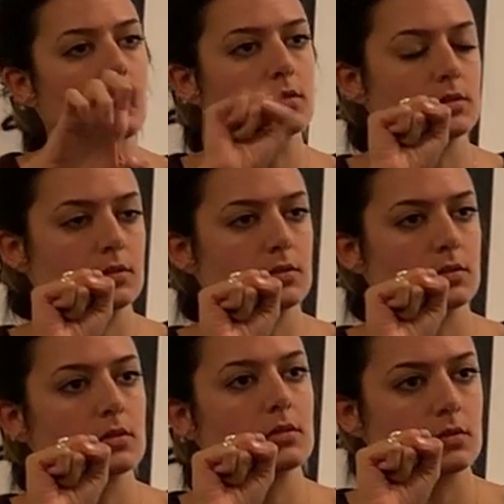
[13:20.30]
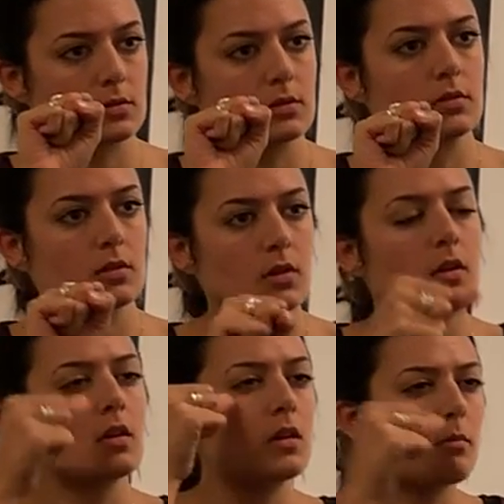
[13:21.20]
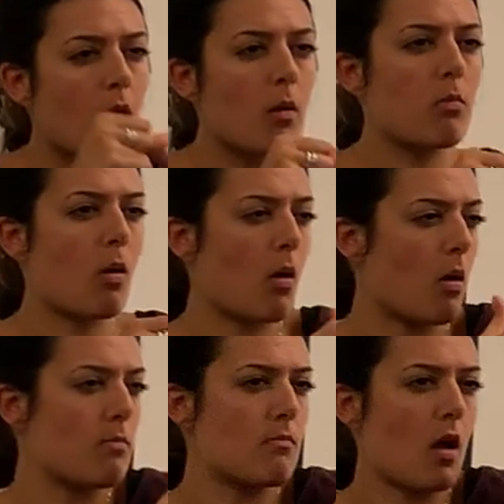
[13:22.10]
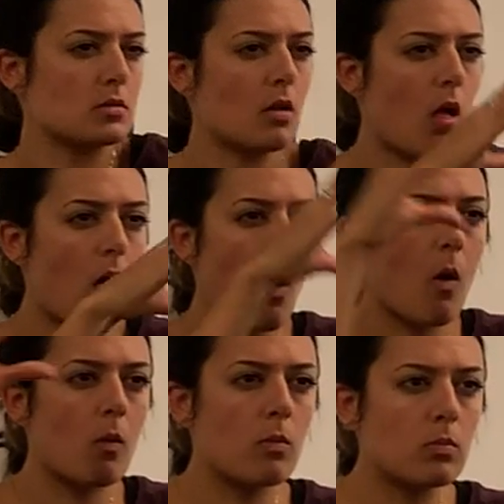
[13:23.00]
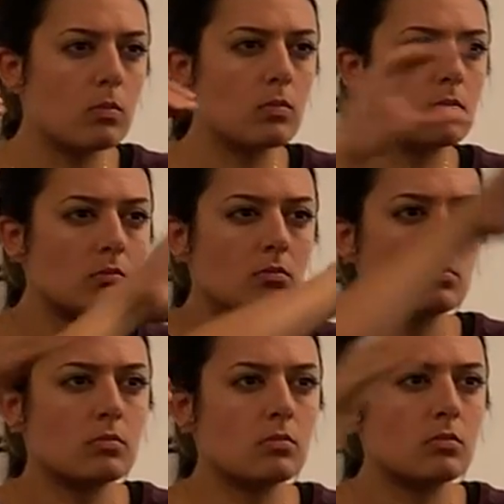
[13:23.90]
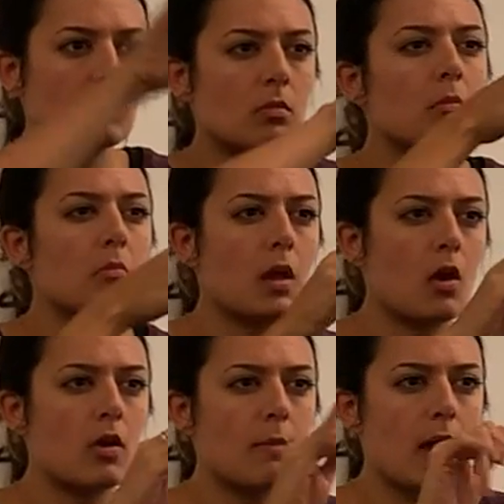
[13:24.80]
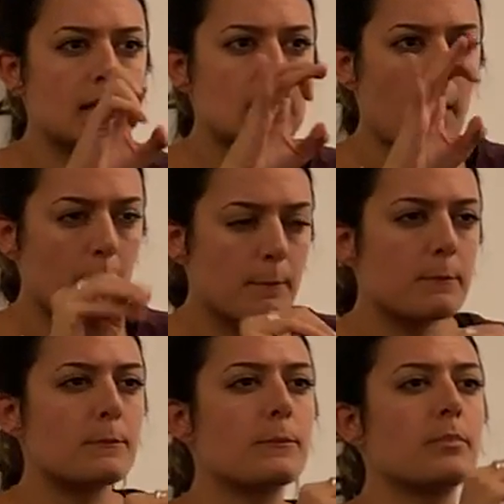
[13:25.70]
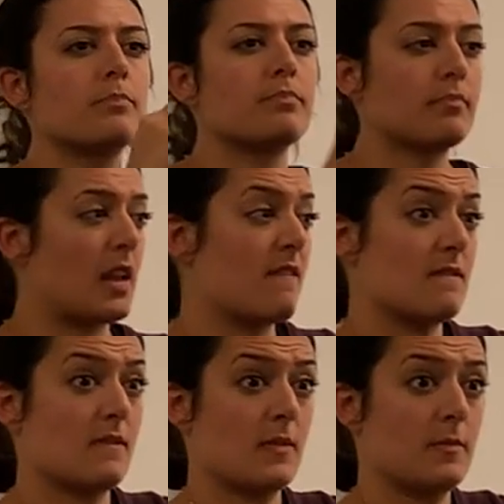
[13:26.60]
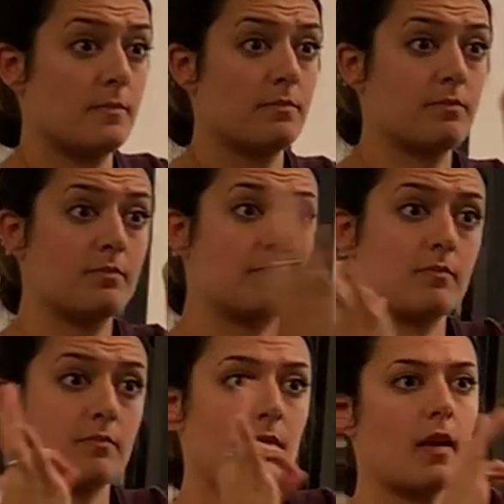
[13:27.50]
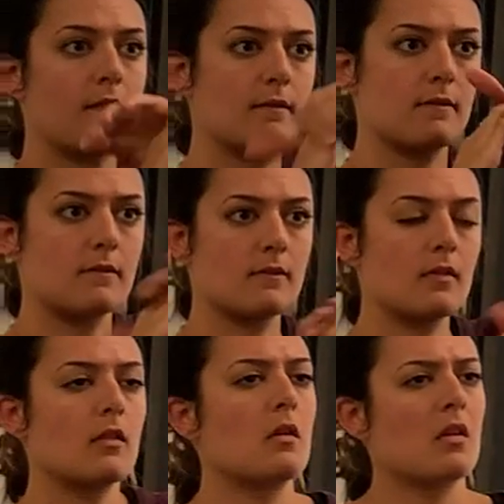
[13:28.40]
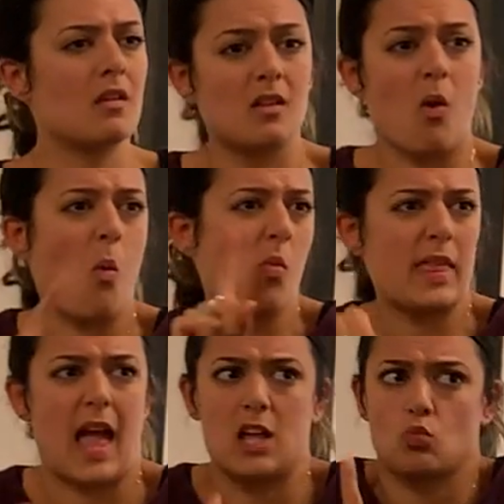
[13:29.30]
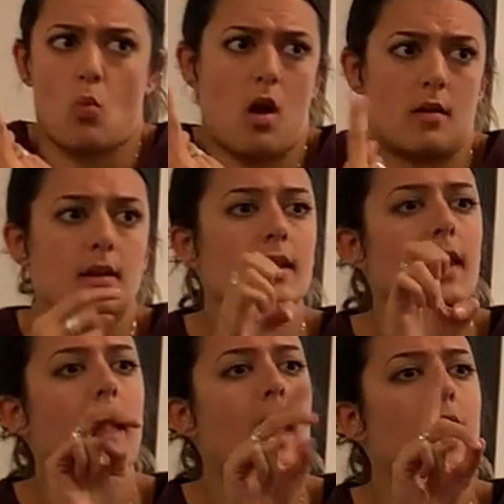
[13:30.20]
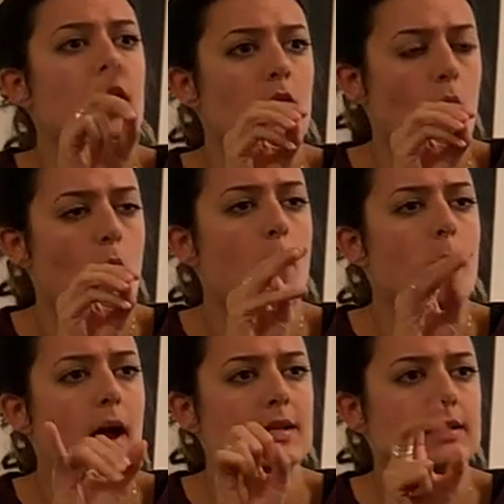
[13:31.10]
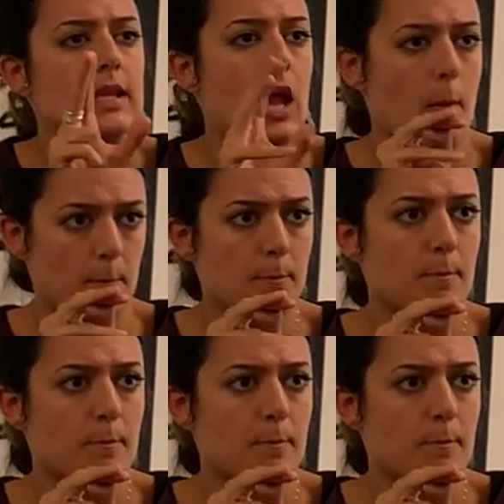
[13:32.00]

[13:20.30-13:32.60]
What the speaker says: Only if you have fascicles, you need perimysium. There are no fascicles. In cardiac muscle and smooth muscle, you will only find endomysium. You will not find the other two.